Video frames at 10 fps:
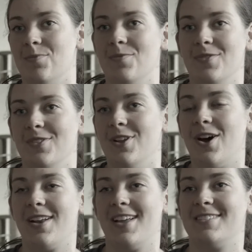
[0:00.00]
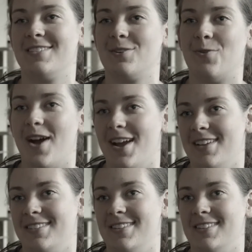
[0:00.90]
not as quiet
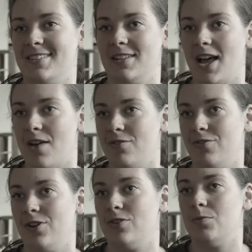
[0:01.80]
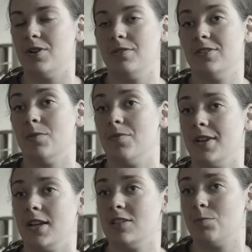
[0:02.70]
as this lava flow, but
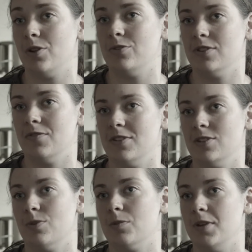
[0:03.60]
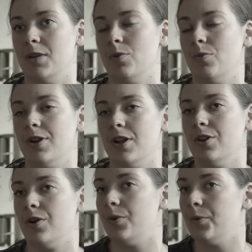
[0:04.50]
something explosive? This is what people want to know.